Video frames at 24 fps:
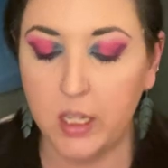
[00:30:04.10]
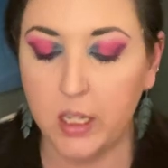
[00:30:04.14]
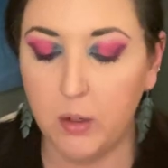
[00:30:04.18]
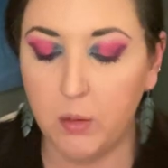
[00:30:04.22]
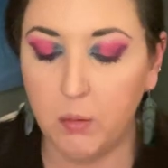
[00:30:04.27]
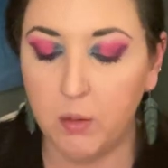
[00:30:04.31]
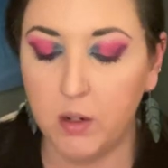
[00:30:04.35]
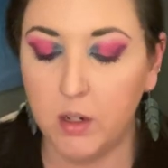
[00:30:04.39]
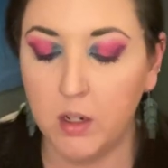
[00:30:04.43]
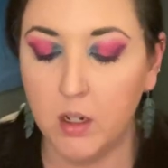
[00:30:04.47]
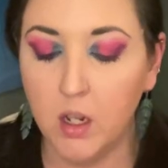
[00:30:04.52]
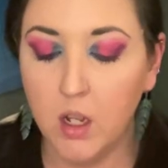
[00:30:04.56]
like
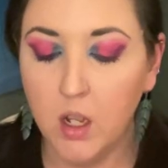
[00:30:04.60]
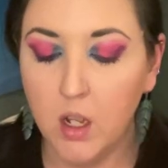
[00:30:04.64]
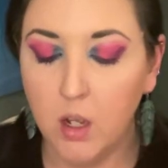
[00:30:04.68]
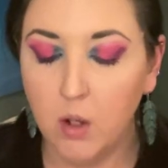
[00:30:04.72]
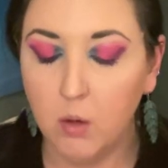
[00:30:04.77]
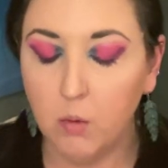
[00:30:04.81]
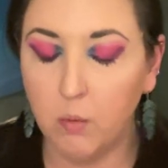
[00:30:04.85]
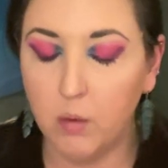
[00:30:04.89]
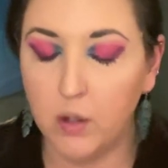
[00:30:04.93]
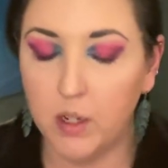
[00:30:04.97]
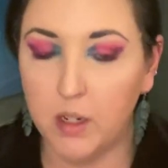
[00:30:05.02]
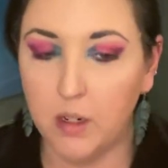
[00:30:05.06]
when,
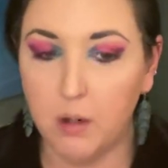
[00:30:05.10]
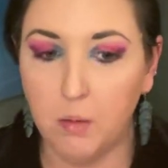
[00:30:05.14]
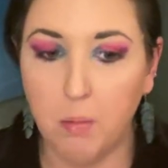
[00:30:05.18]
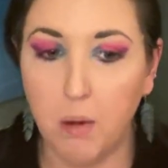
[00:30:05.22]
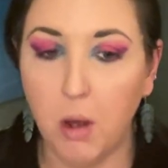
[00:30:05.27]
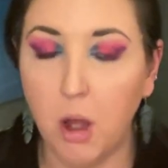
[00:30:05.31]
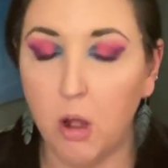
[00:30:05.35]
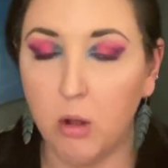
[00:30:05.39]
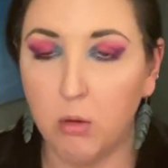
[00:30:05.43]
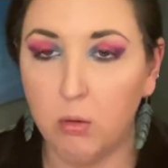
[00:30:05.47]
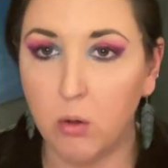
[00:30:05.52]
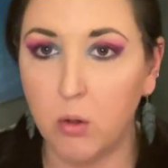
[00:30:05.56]
when a
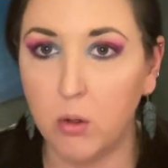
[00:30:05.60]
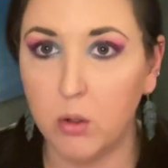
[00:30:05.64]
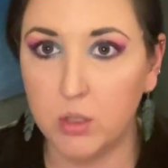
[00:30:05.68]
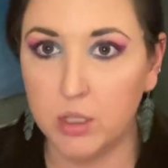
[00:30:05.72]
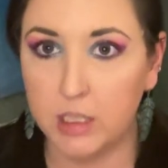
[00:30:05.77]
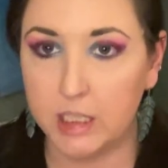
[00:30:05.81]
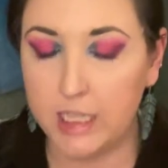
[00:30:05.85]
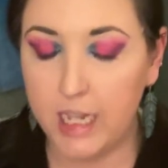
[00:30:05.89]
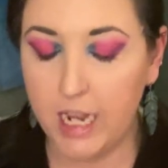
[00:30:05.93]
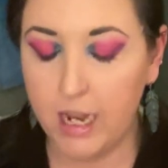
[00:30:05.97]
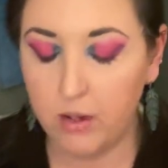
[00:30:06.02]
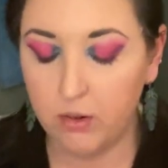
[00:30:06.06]
ball rolls
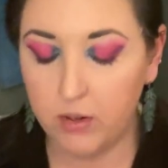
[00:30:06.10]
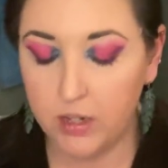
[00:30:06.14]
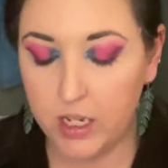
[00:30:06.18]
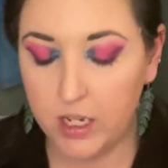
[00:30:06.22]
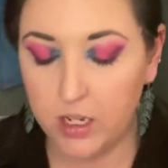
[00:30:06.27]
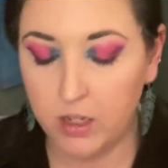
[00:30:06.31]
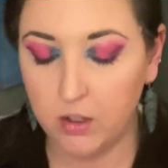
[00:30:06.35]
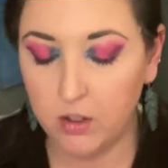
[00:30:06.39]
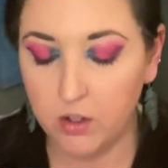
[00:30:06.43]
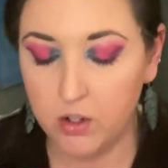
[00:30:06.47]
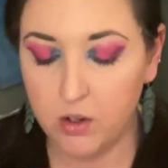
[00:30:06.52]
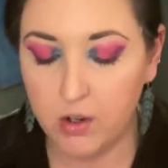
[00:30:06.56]

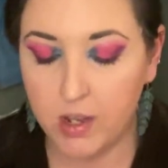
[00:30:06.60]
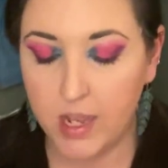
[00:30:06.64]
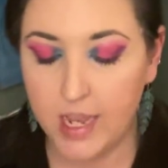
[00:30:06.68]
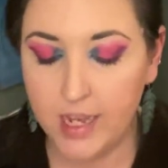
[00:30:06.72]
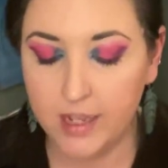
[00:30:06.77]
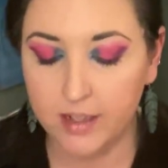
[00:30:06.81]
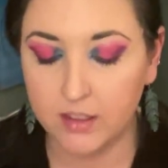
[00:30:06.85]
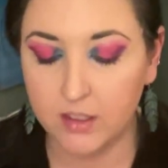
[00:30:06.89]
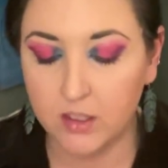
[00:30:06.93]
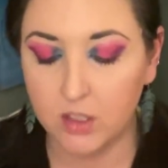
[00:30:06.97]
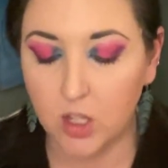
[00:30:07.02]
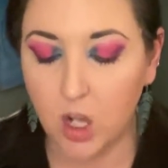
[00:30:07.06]
downhill and you
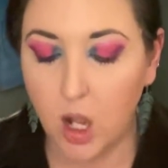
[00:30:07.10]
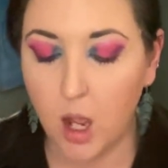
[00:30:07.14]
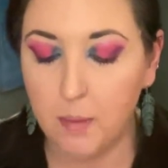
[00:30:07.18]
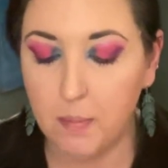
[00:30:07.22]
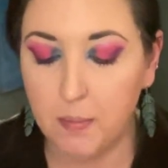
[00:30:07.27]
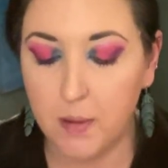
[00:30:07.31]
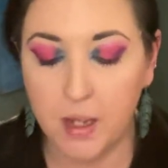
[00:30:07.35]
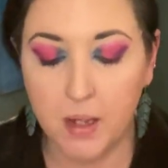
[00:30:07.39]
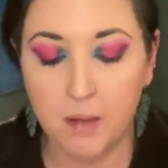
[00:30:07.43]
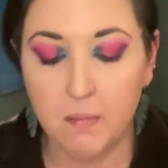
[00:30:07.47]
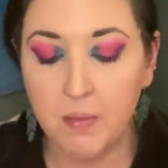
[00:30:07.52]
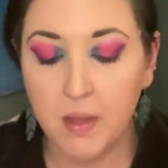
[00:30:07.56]
can't stop
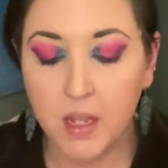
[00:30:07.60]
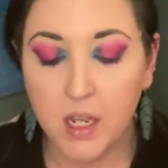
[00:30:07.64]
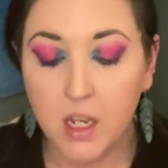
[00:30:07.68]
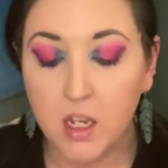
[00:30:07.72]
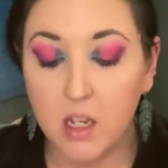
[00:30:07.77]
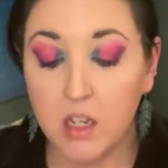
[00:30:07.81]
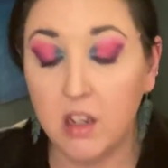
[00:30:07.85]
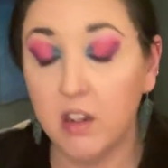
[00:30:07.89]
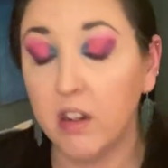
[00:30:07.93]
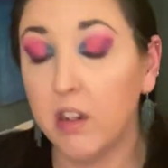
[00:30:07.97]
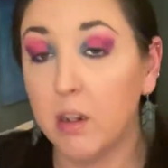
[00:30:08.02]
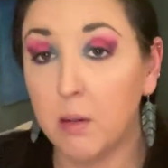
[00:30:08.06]
it.
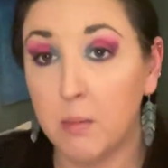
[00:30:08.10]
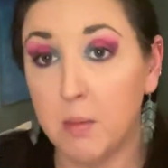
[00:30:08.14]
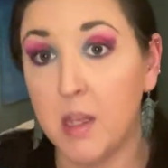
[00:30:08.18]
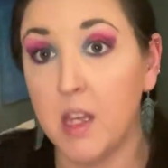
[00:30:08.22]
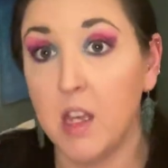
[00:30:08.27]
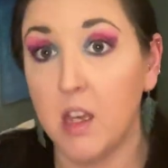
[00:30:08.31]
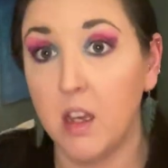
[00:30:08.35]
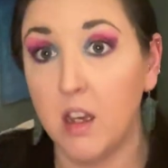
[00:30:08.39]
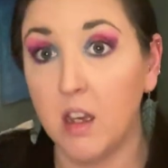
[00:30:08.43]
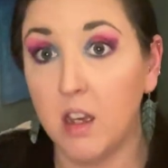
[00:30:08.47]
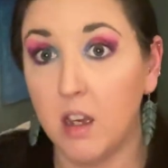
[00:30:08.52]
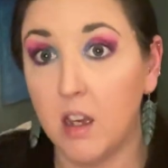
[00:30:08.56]
You're going to
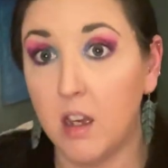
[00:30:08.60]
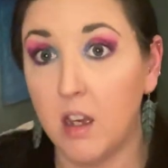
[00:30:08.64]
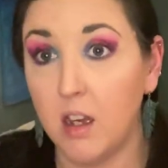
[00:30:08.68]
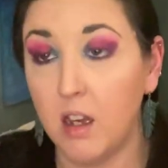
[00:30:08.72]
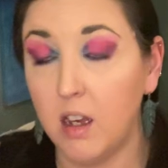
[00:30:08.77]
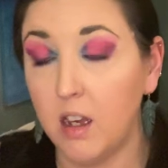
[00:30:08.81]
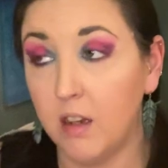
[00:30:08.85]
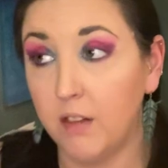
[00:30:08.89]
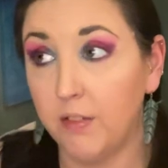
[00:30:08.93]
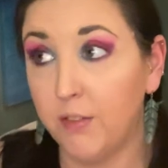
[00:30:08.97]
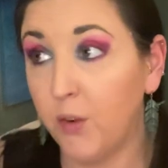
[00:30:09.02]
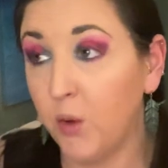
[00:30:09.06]
be
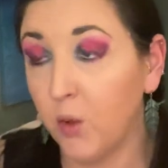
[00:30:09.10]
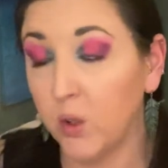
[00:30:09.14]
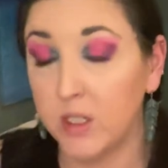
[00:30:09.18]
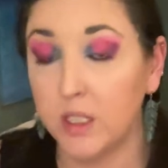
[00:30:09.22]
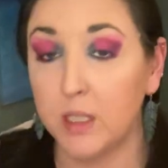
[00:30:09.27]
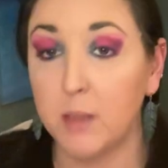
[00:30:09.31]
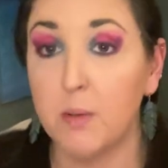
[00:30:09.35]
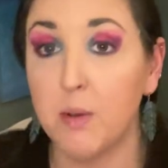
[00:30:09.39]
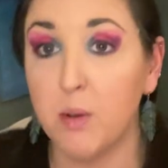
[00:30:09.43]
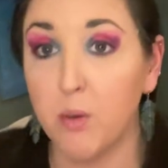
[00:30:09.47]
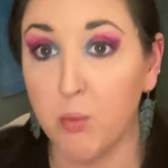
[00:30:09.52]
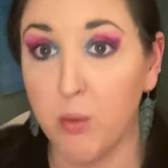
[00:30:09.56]
a force
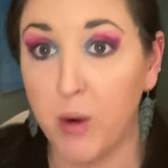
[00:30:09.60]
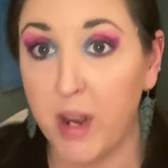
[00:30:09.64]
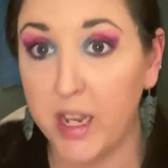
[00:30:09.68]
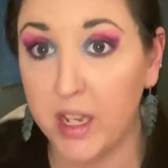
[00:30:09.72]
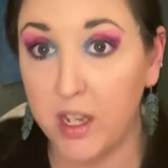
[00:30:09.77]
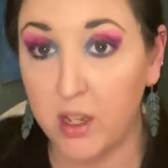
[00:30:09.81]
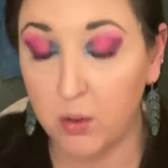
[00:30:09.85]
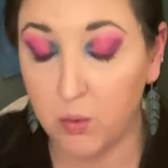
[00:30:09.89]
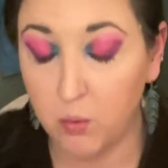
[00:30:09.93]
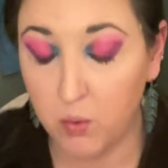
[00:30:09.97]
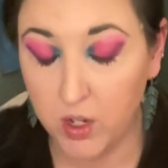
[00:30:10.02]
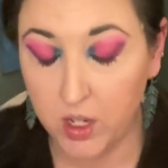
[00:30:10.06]
to be
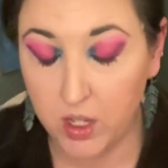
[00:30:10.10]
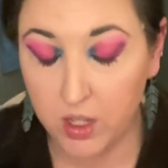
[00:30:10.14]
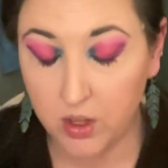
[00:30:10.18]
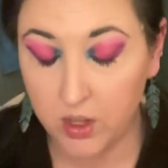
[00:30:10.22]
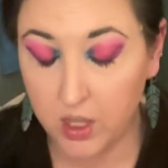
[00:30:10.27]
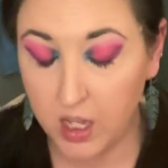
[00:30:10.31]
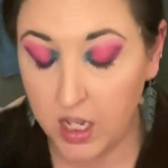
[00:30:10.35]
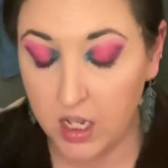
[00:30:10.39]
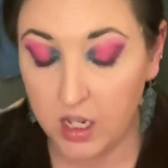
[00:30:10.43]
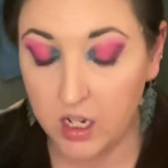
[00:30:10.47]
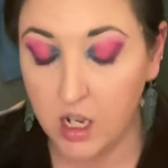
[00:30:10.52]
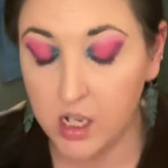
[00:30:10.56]
reckoned with
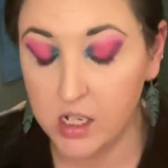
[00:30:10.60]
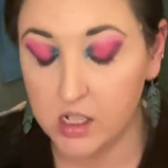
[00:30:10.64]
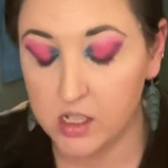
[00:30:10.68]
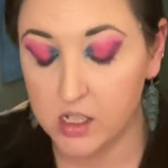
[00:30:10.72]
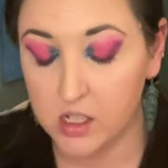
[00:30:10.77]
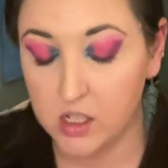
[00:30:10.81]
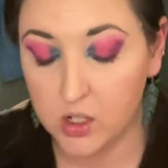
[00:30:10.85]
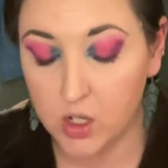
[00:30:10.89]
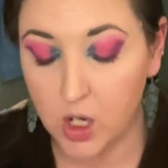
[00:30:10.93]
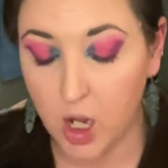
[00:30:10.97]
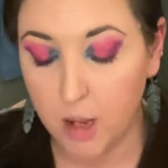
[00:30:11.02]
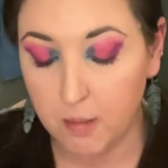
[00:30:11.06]
and
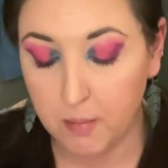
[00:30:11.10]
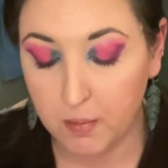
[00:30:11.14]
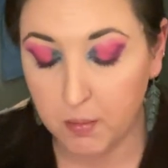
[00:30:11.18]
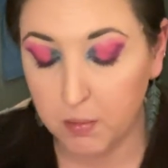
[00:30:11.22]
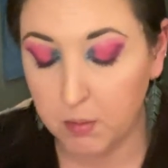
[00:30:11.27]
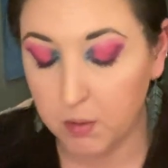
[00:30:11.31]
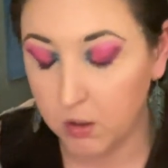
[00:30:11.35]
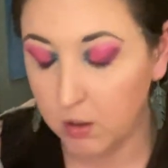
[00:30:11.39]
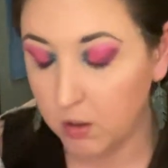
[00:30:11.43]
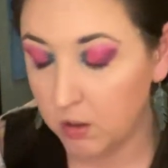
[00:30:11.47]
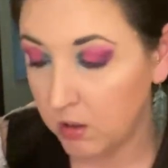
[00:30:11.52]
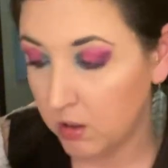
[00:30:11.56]

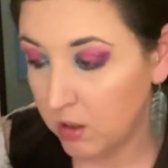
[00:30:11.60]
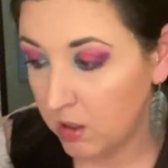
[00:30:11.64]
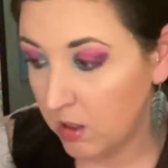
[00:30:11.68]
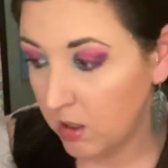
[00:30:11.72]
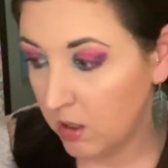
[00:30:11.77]
unstoppable